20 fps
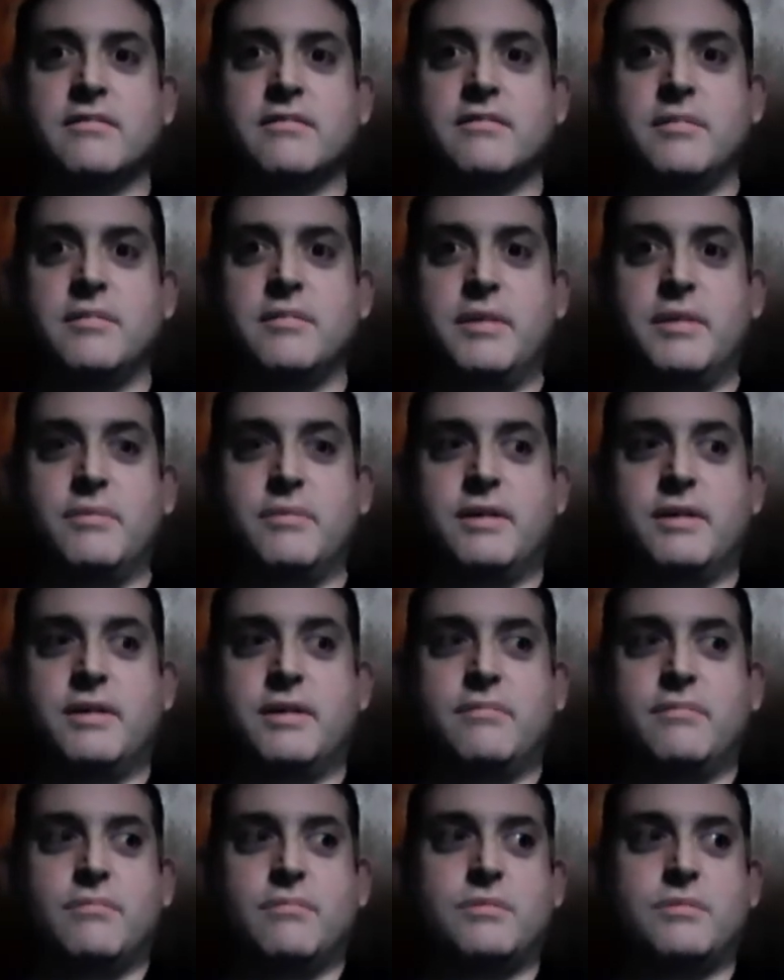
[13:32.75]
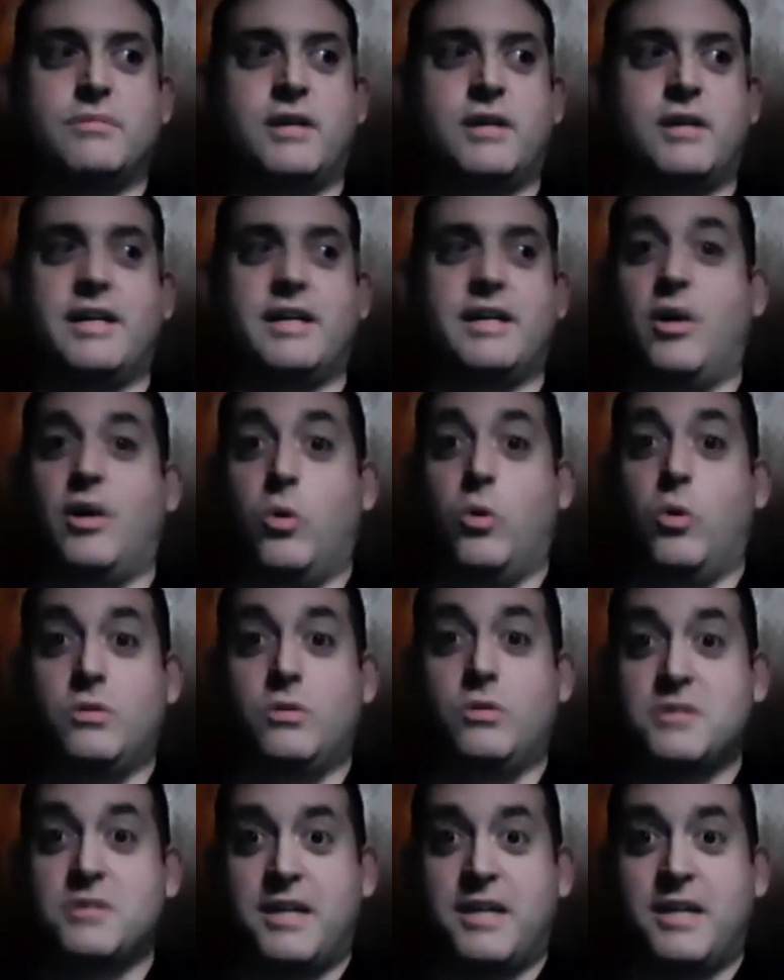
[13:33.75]
I mean, we're talking
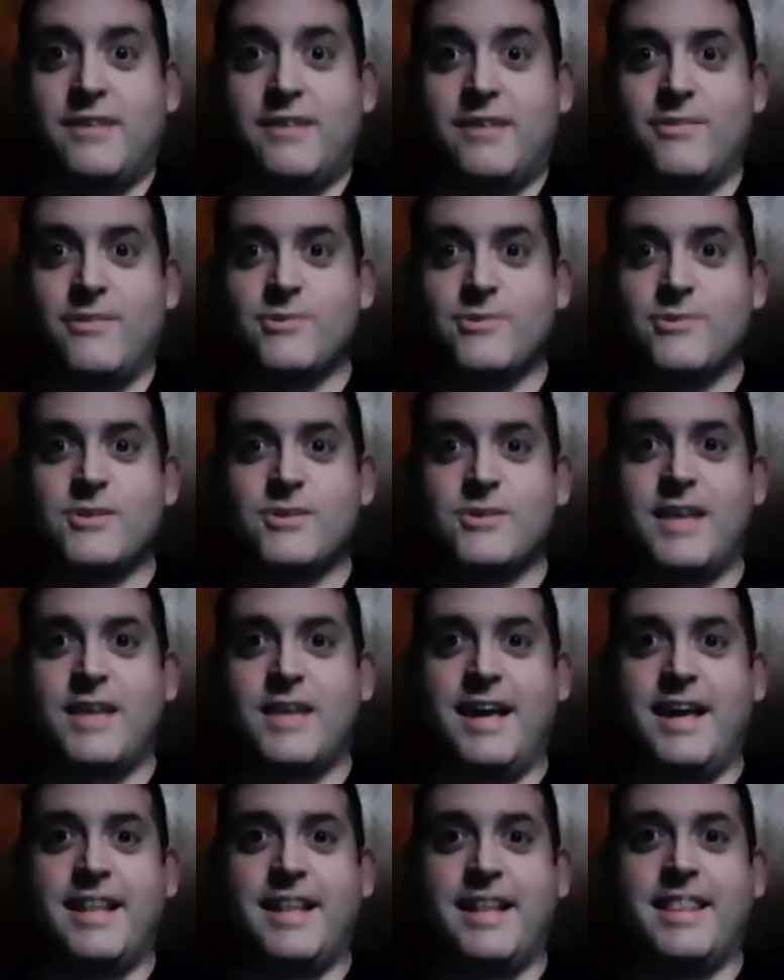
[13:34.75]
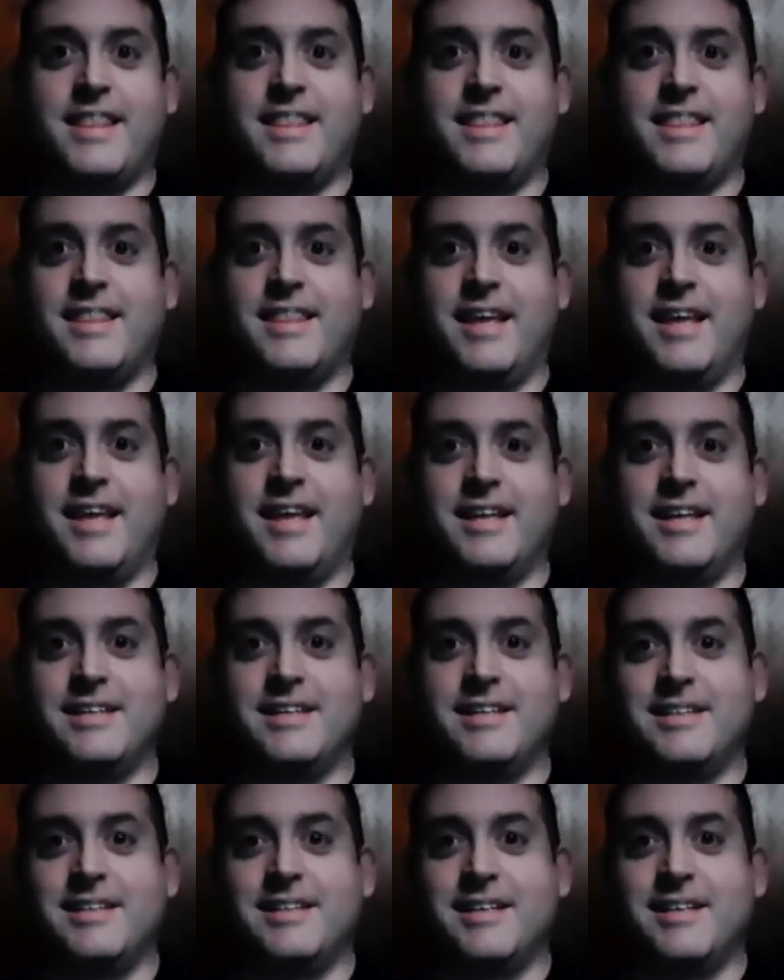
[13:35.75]
old skills that
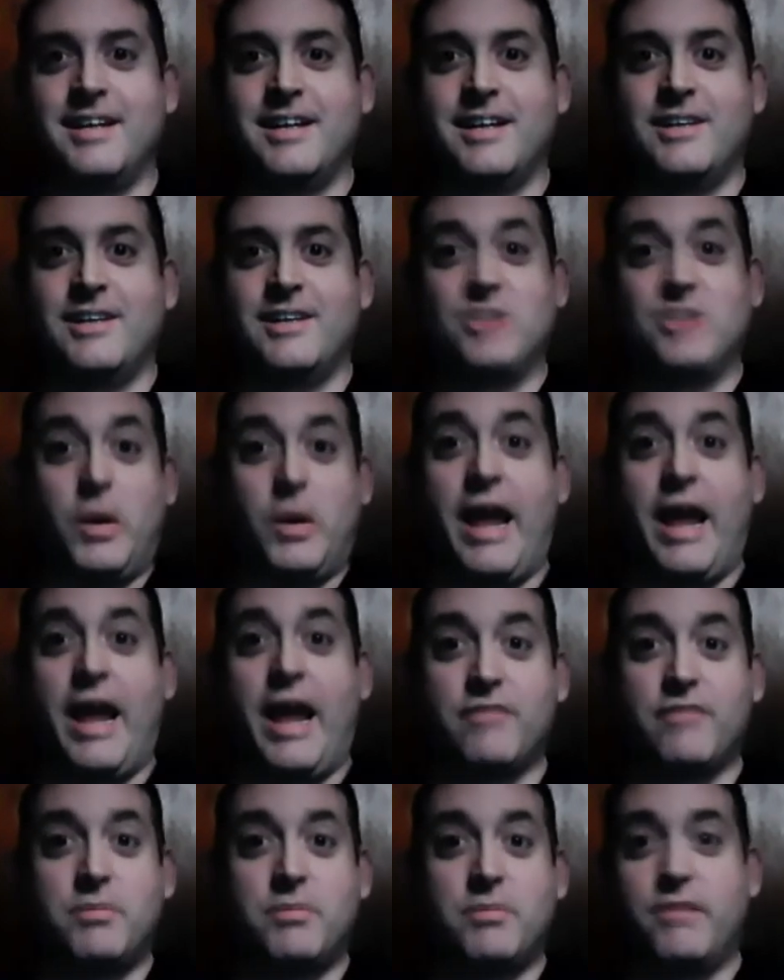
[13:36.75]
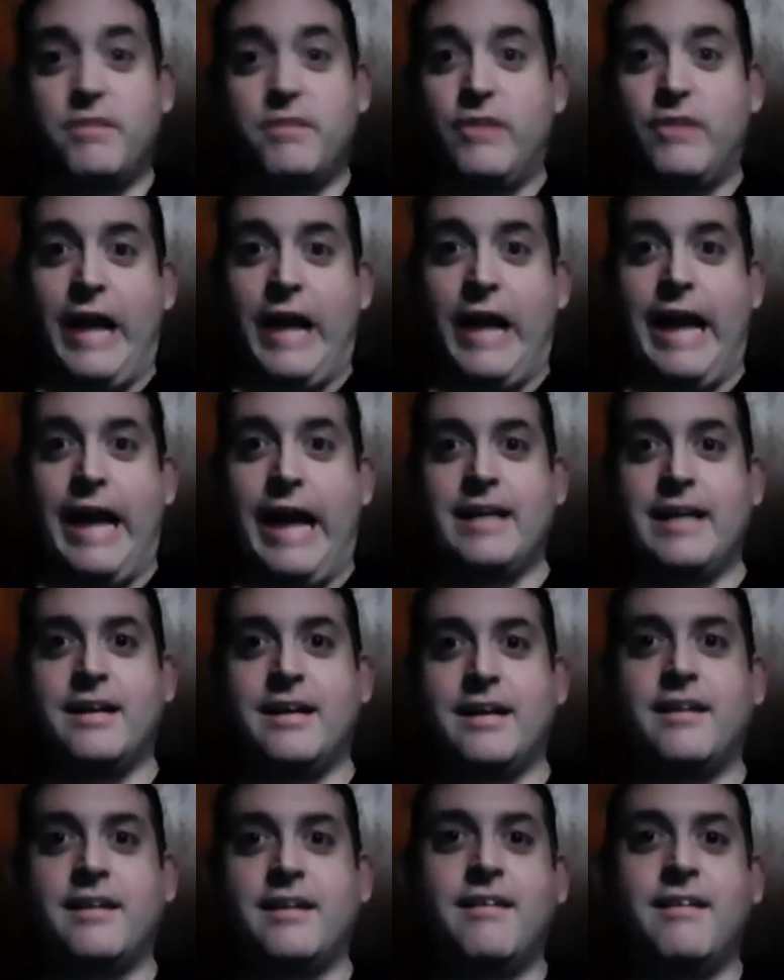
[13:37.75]
don't have to be forgotten,
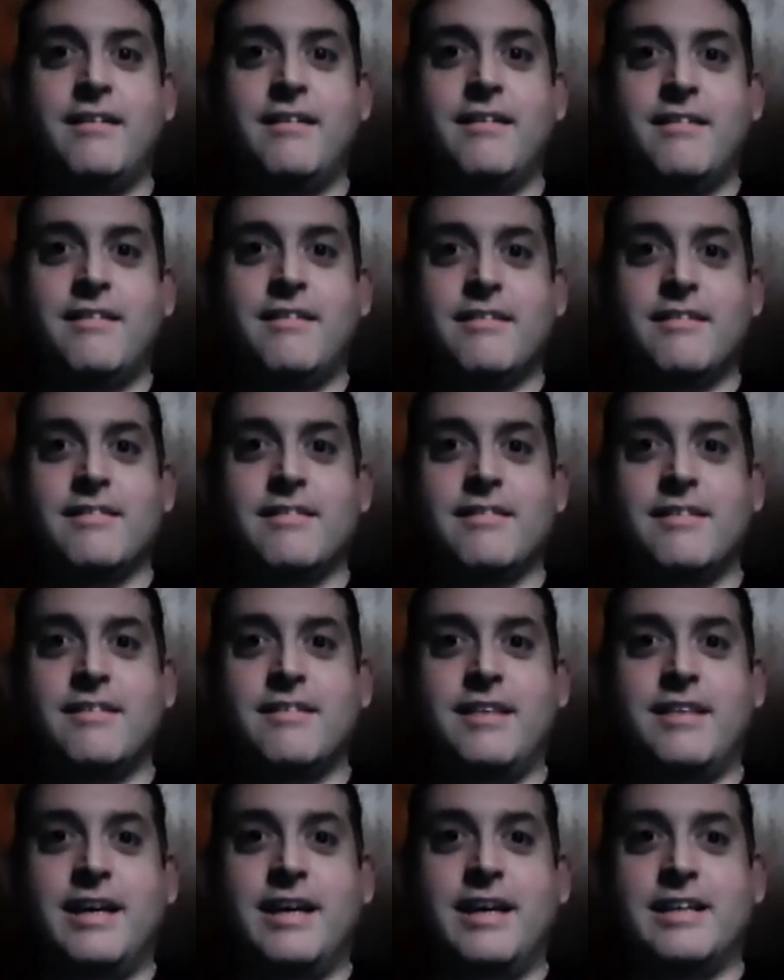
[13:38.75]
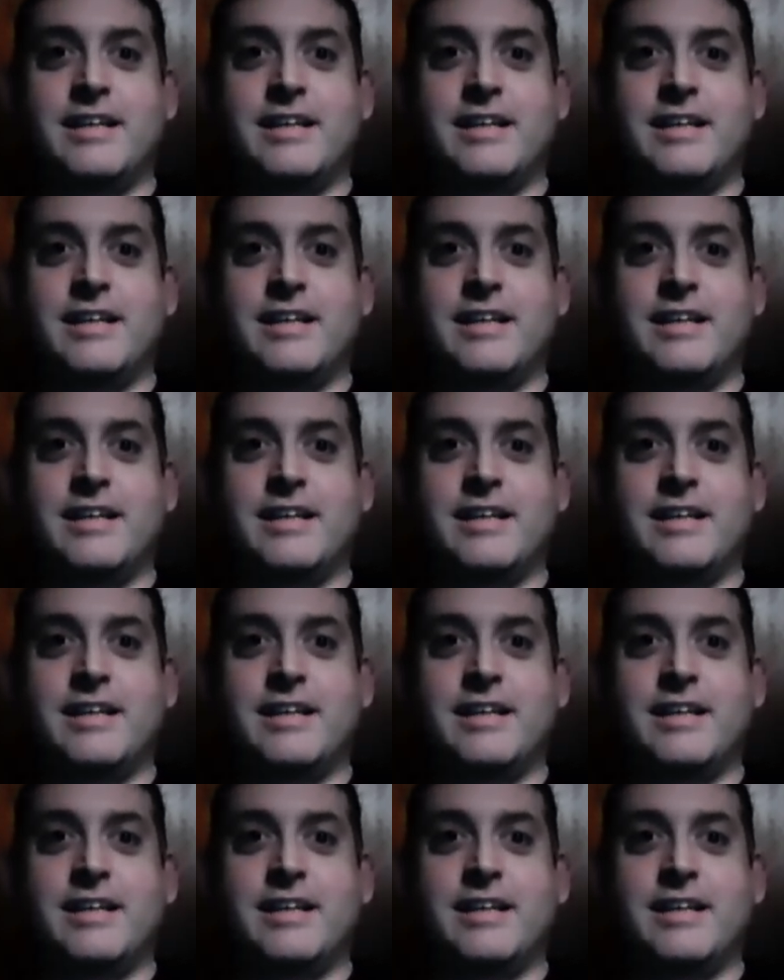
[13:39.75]
that